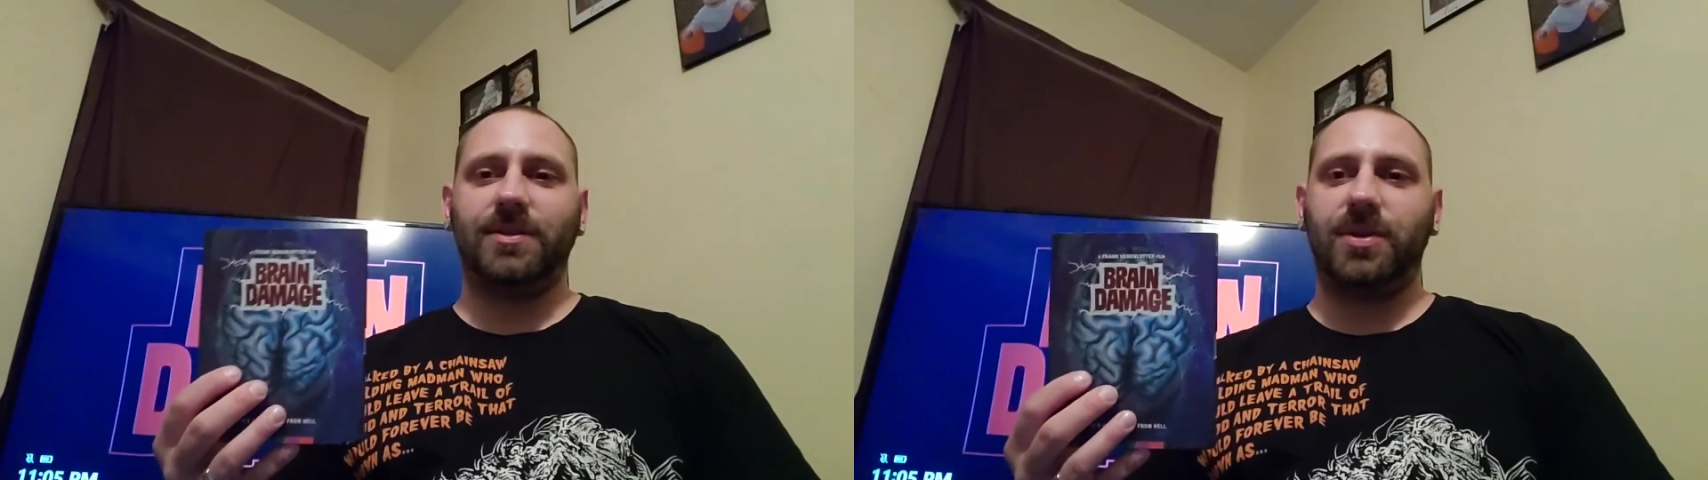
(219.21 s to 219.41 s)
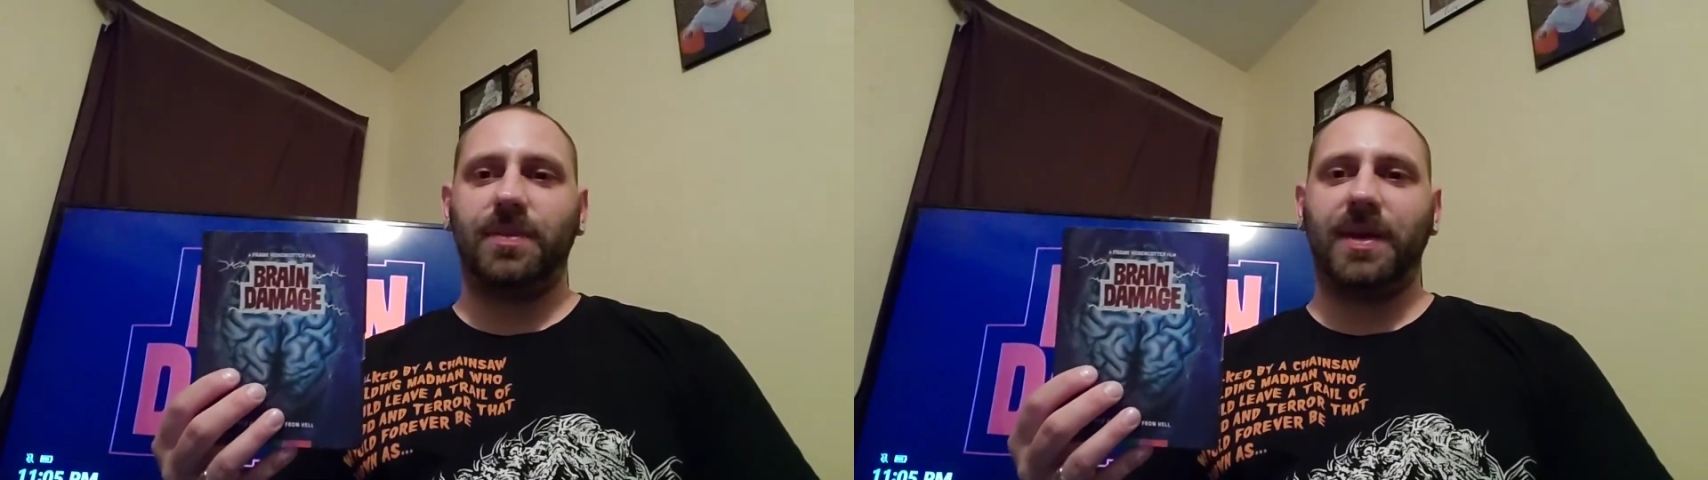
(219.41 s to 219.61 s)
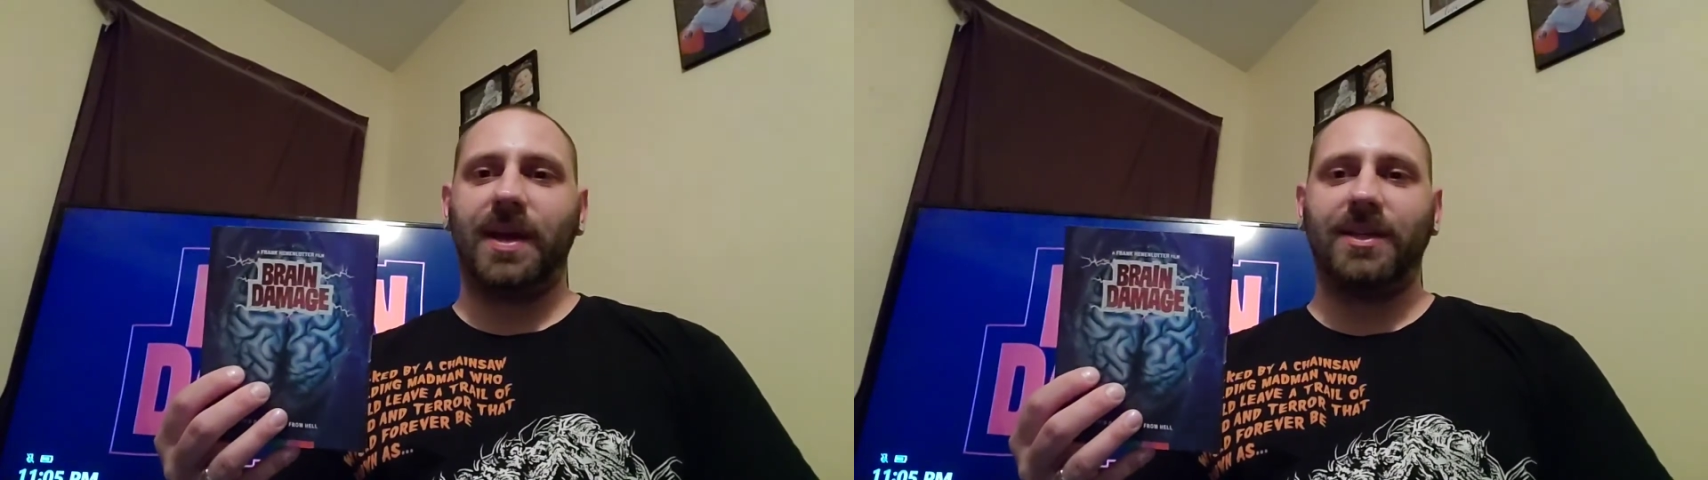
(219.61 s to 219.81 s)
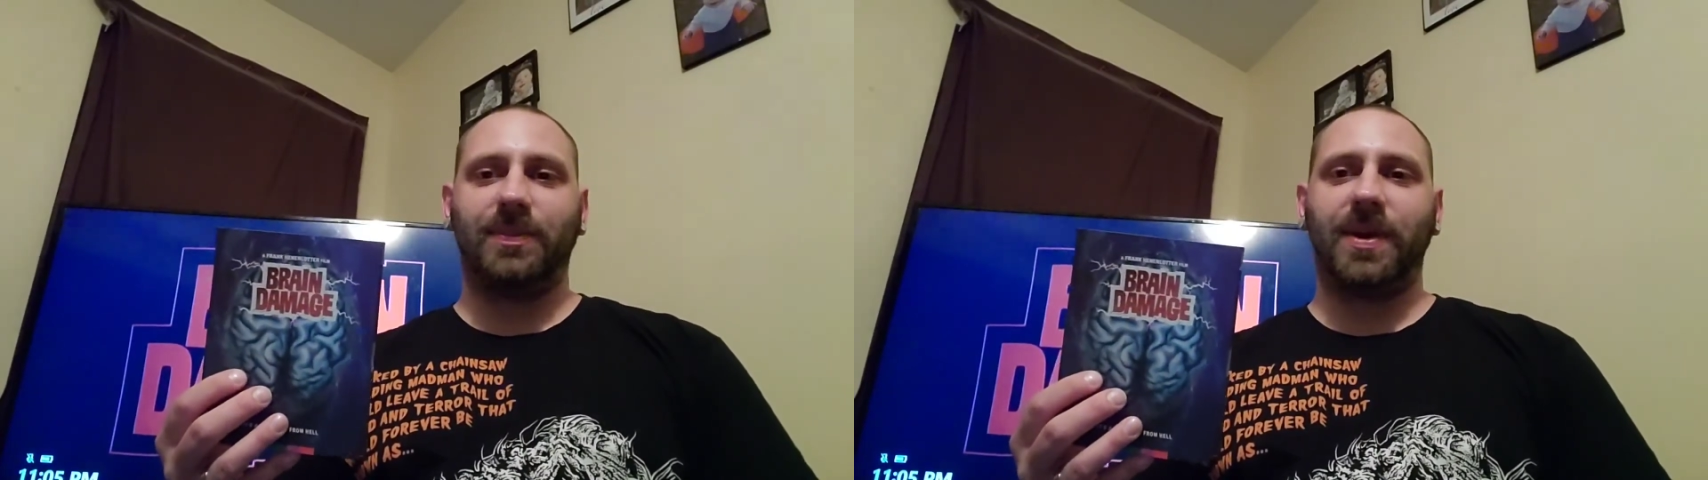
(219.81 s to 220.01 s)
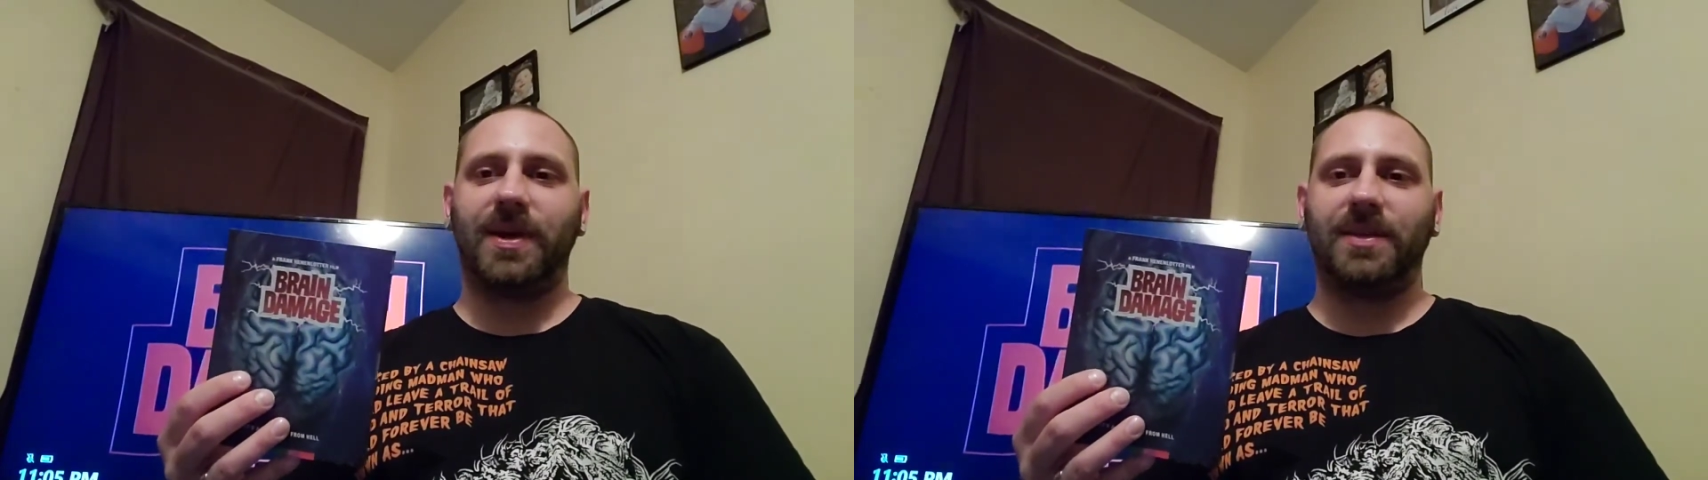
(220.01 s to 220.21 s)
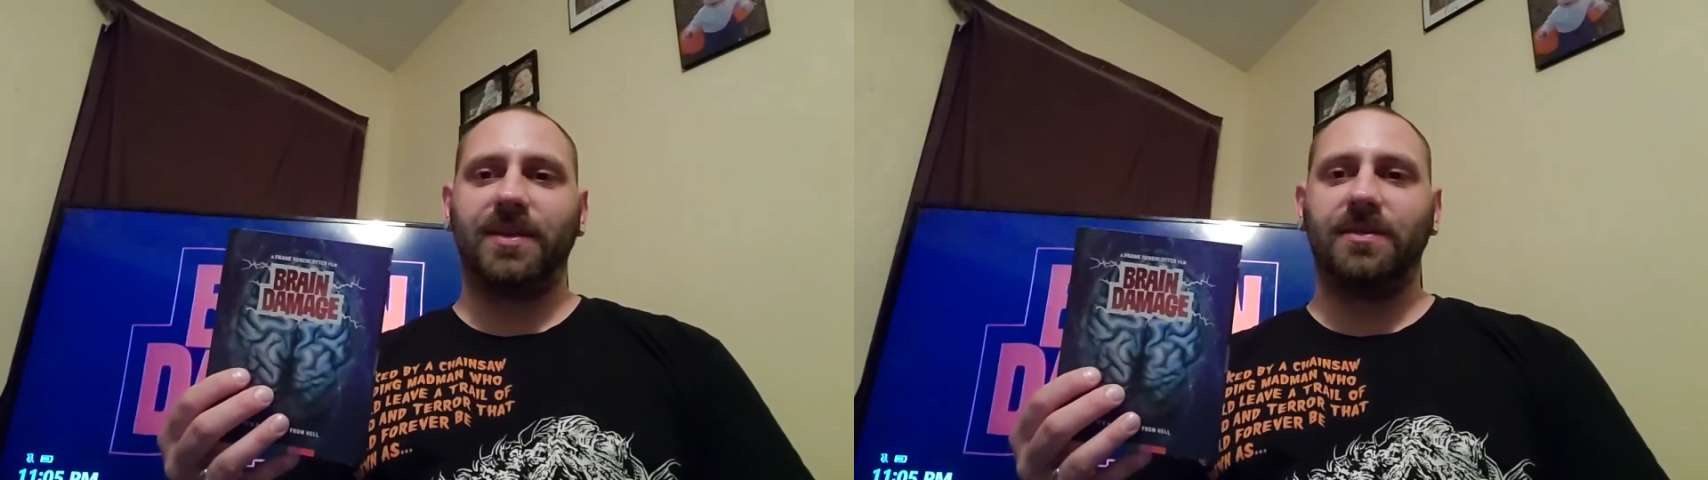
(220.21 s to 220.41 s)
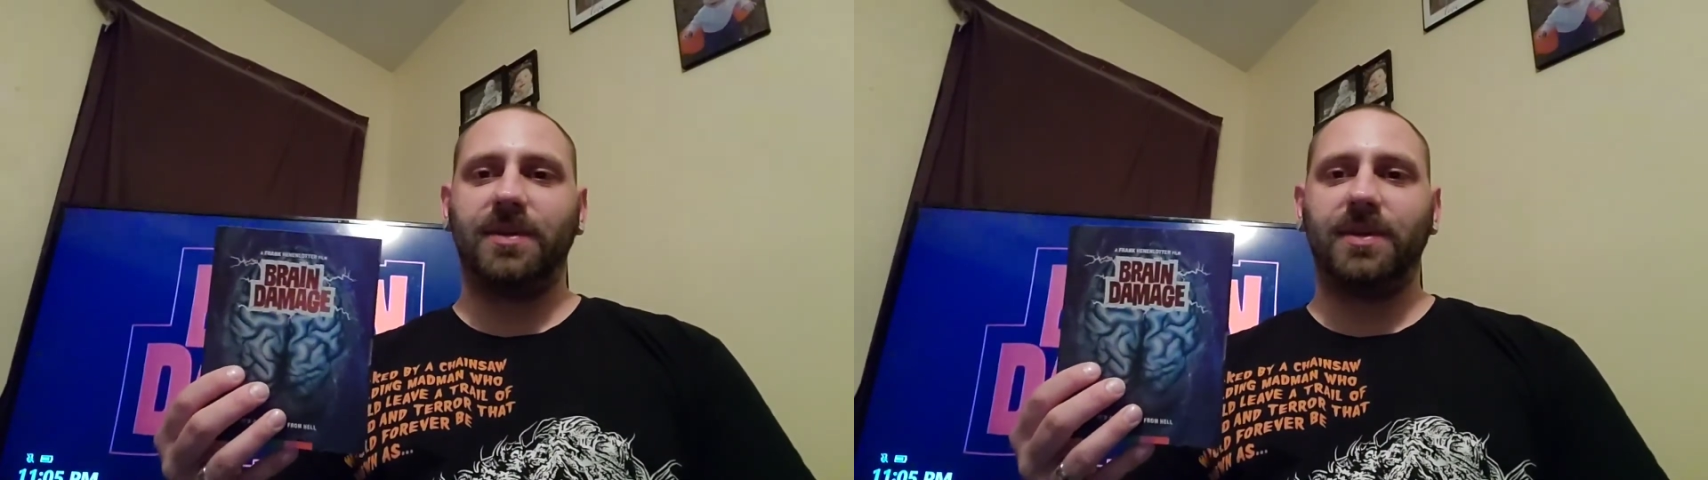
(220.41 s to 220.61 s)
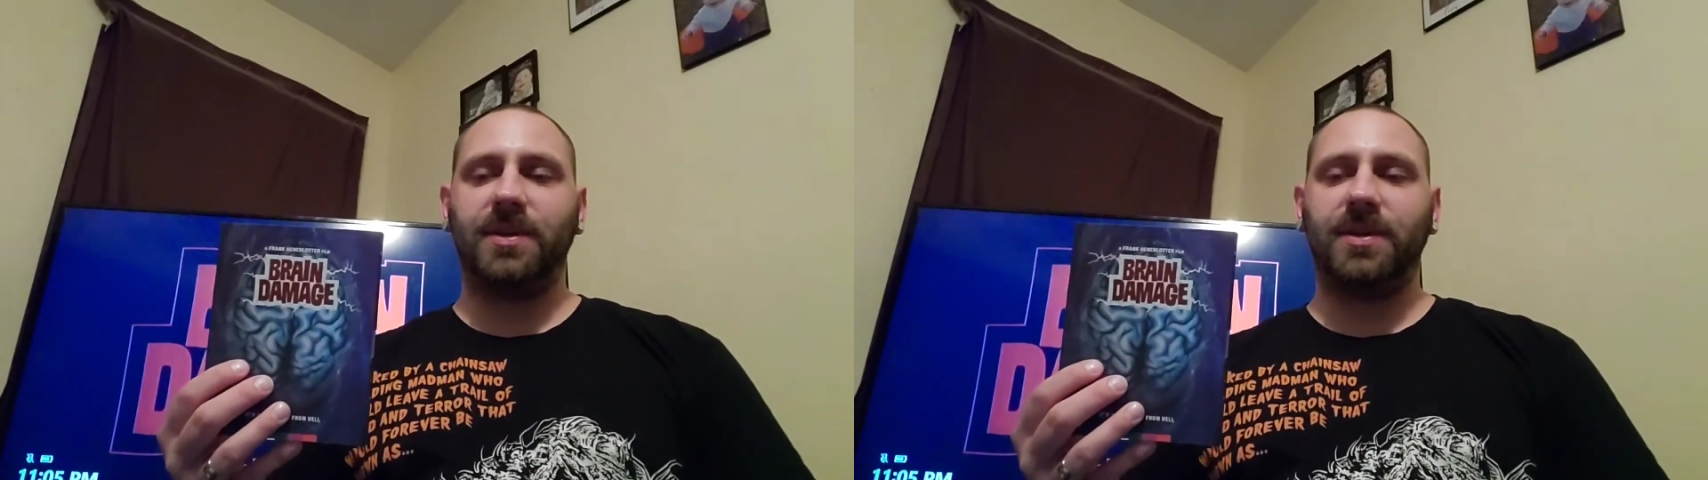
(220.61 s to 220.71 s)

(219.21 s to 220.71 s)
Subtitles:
trippy aspect of it,